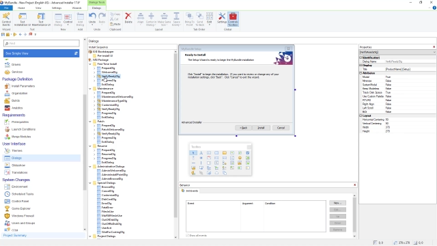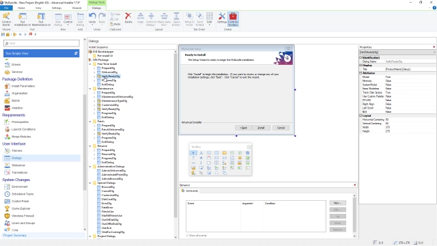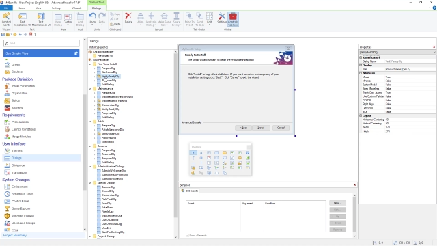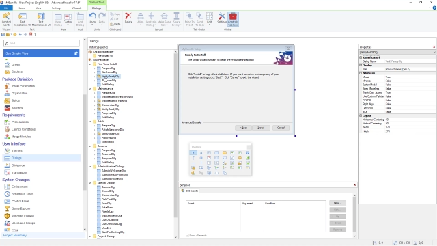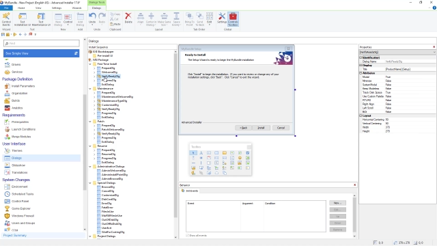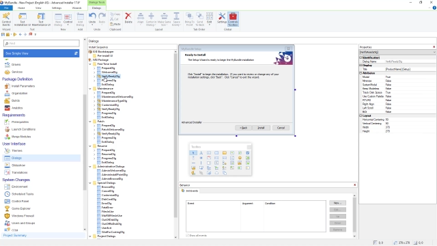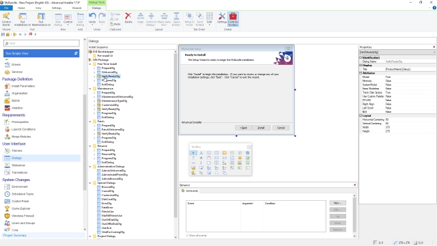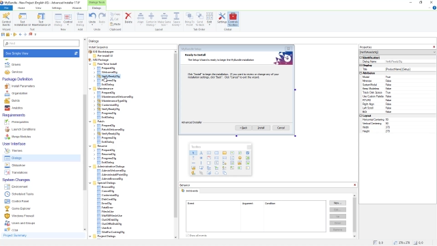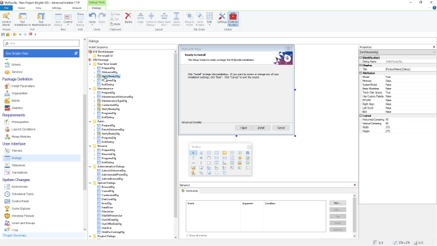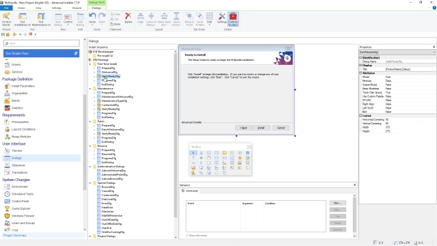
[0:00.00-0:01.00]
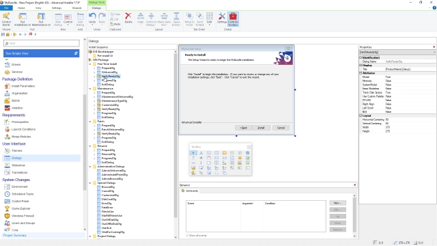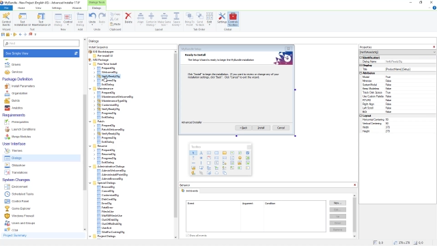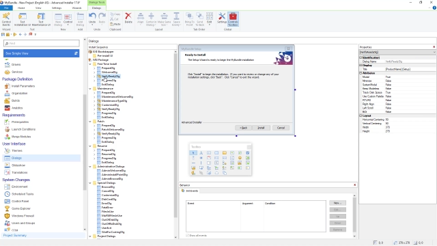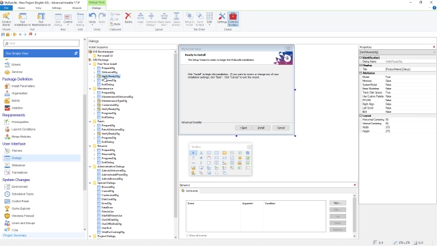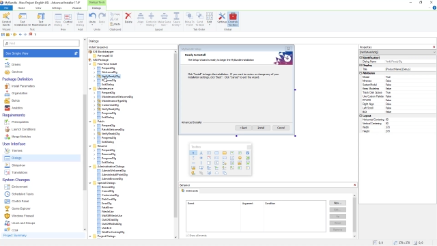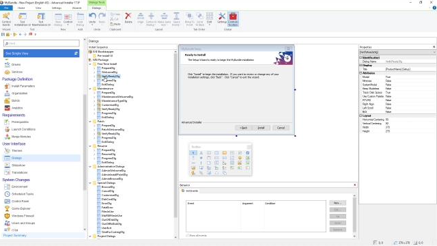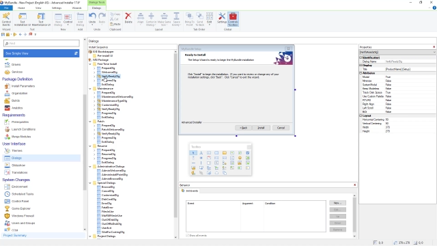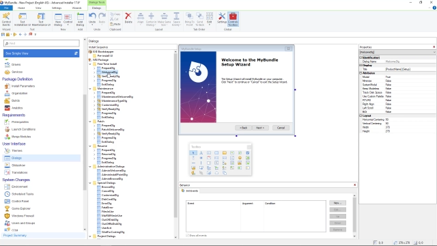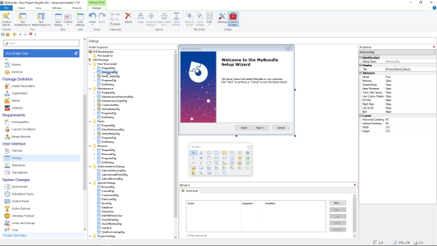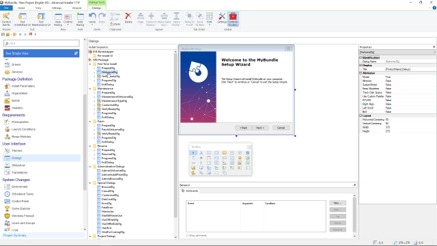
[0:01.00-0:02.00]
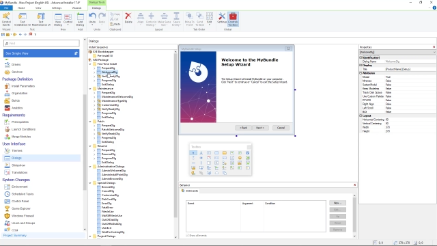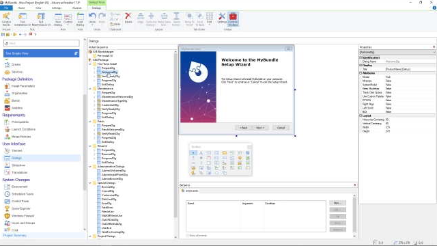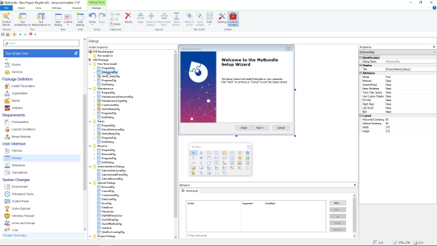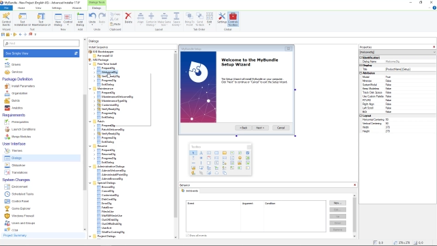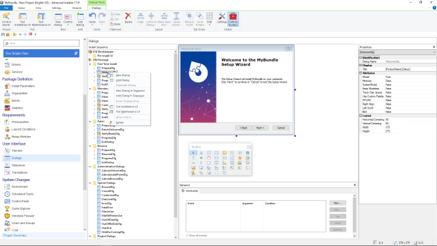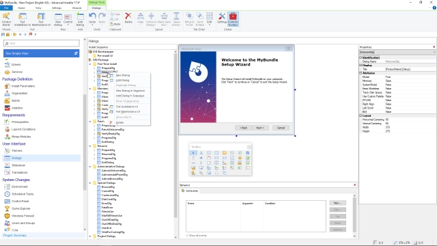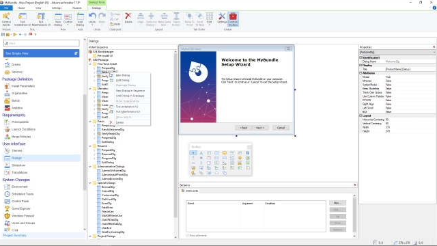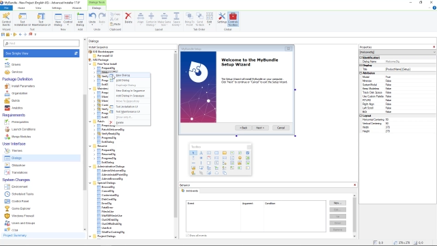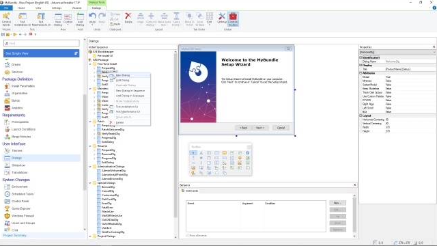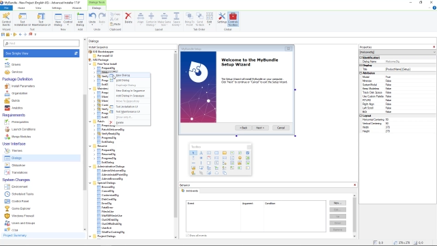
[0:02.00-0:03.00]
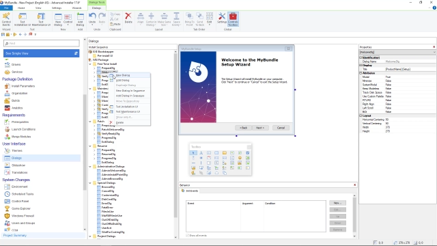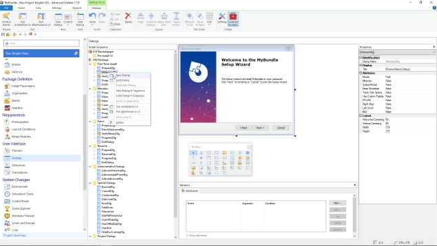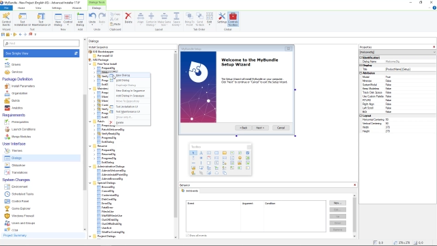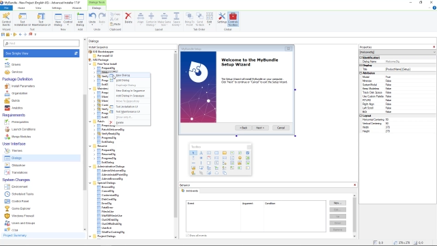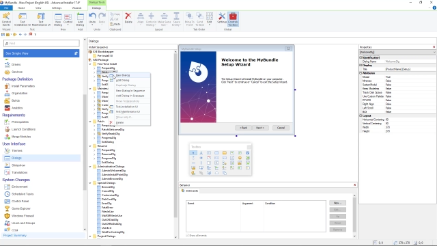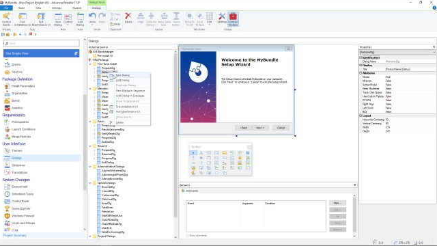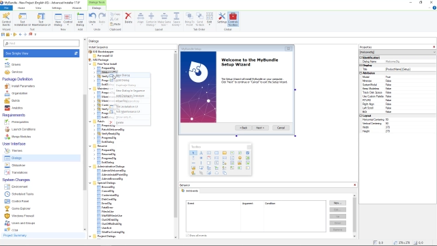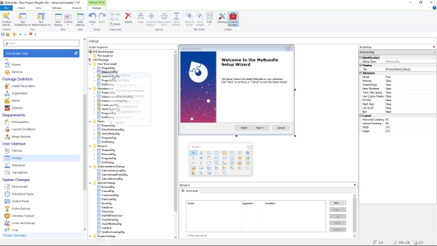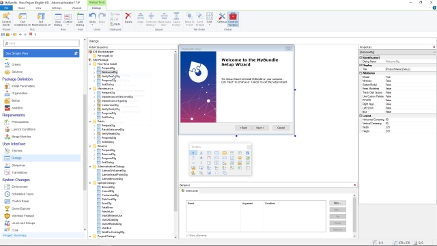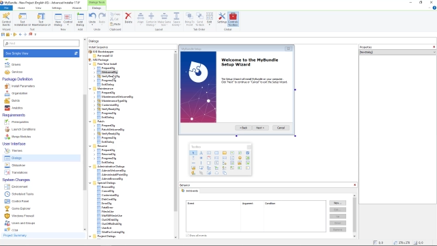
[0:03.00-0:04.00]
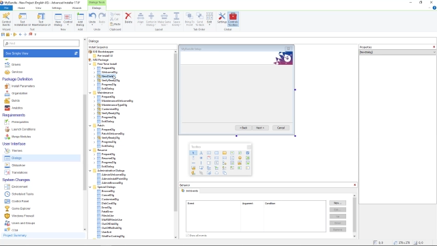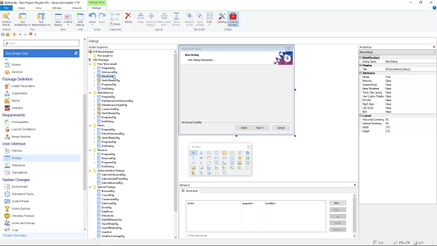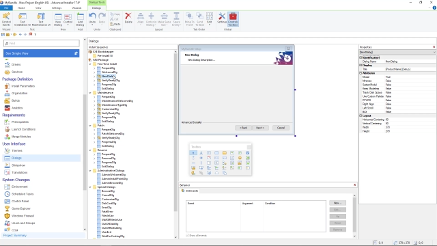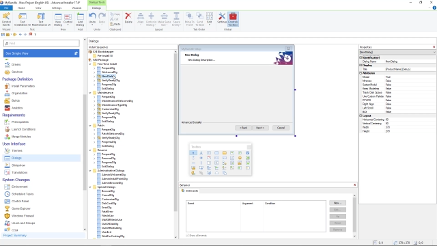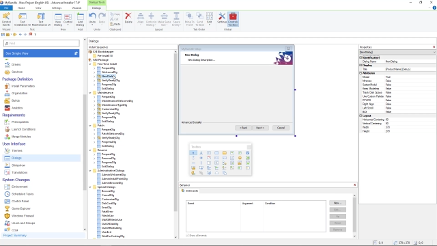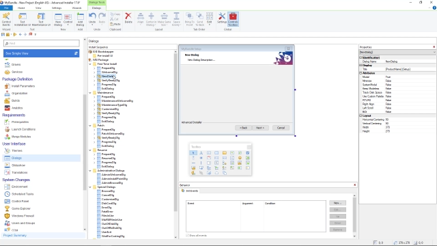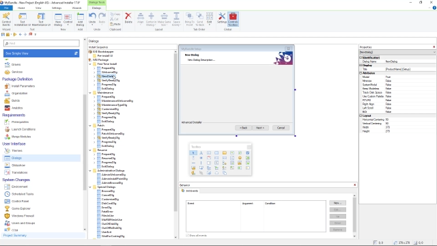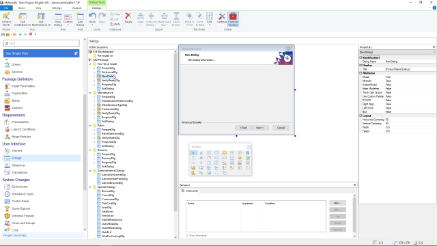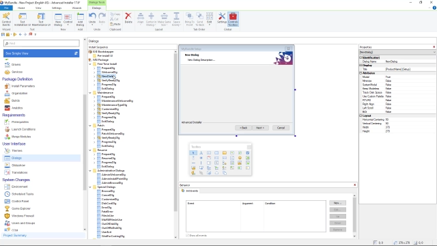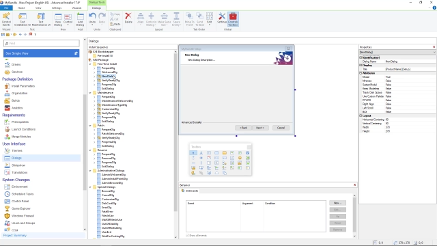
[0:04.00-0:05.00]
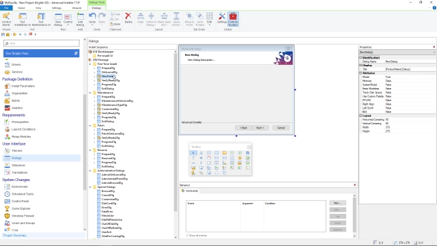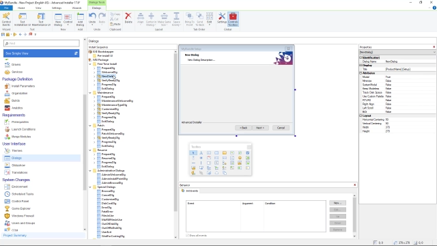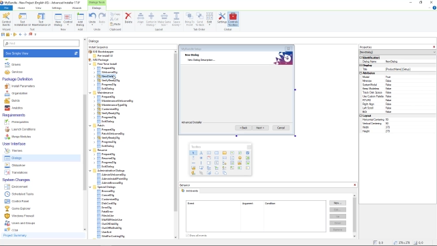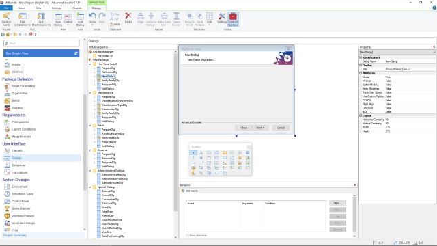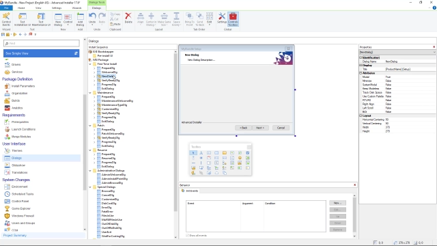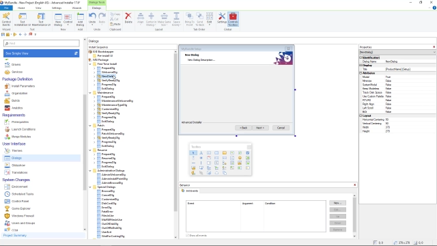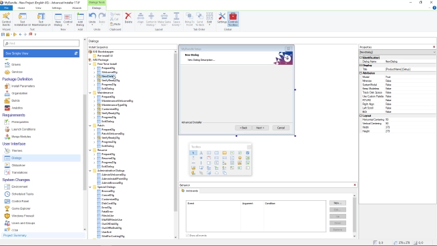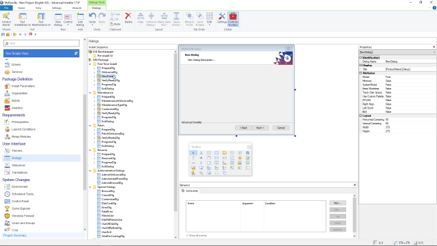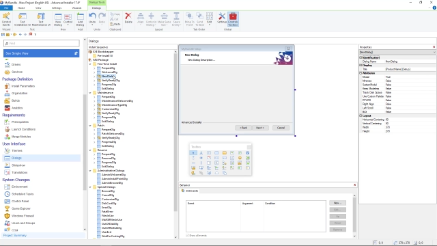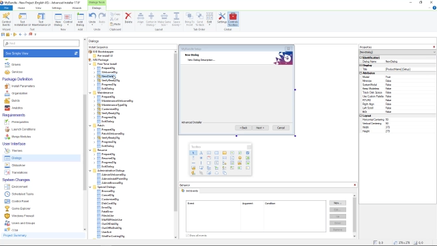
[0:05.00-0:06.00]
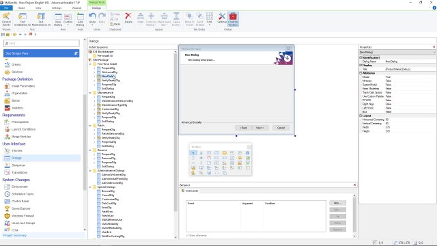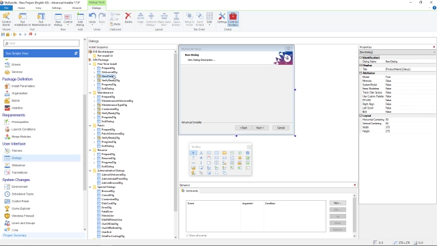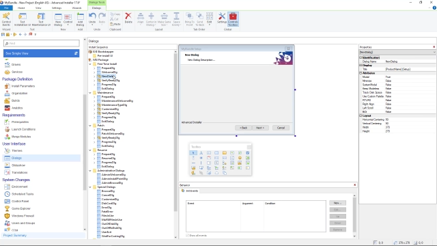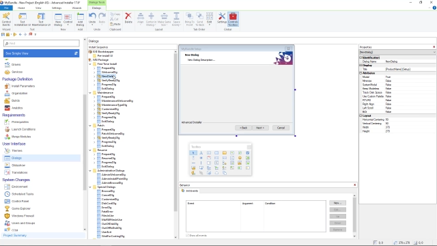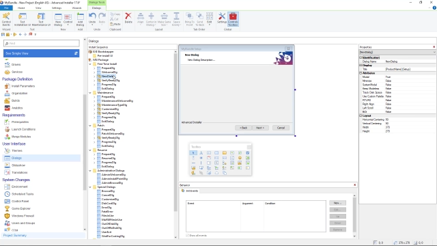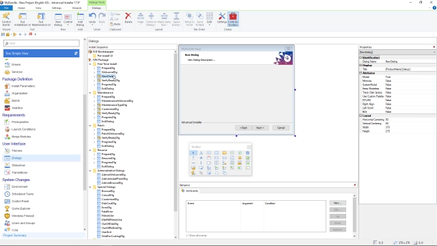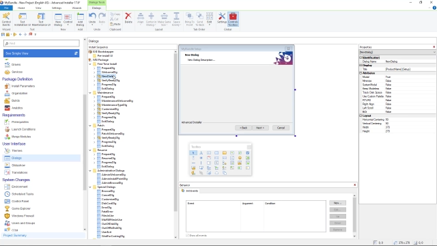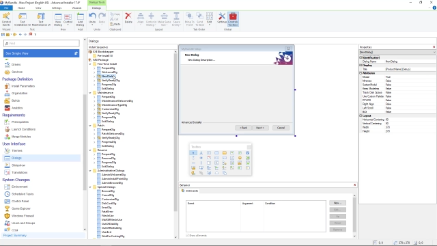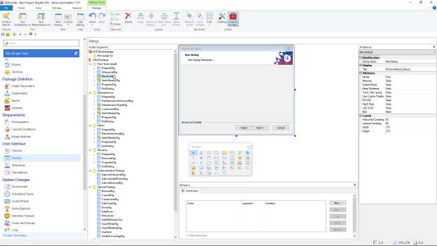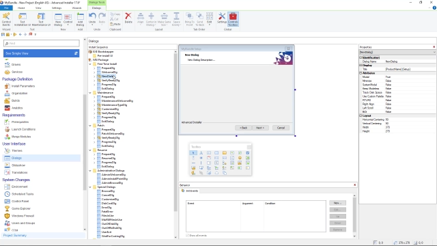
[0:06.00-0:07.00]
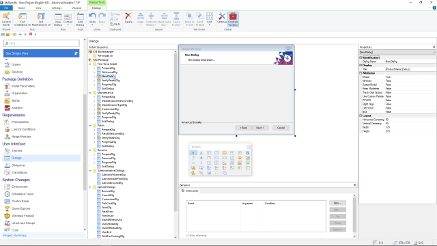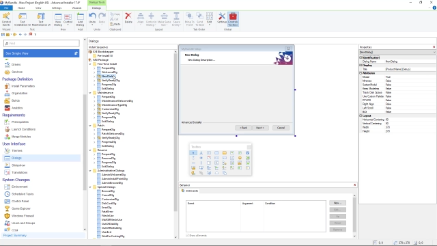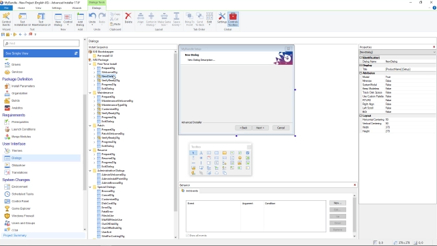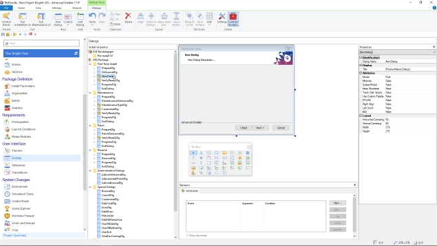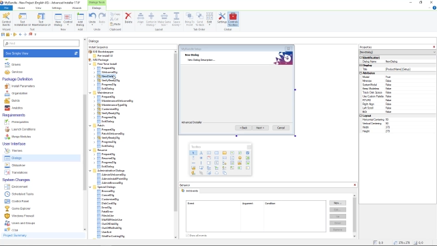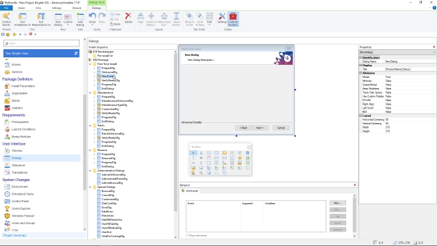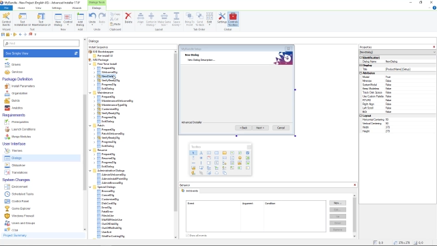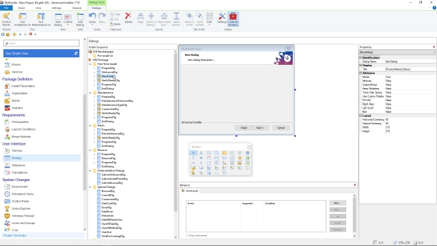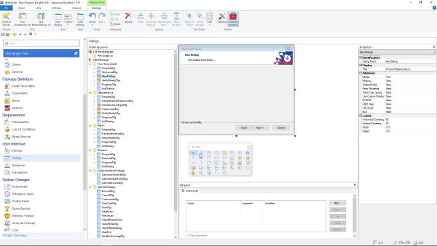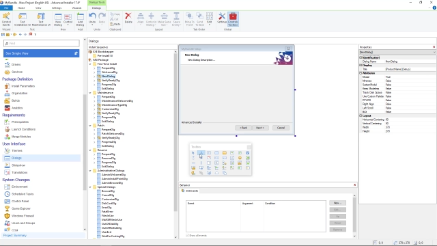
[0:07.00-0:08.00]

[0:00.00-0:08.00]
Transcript: Nobody's mouth can be seen.